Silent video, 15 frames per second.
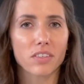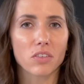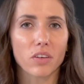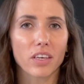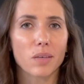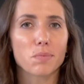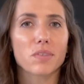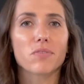and
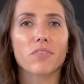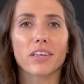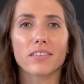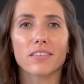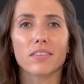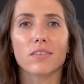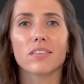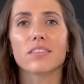your hips are
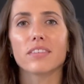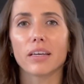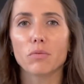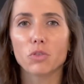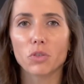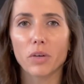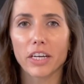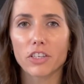facing the
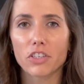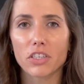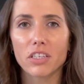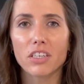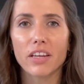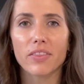same direction,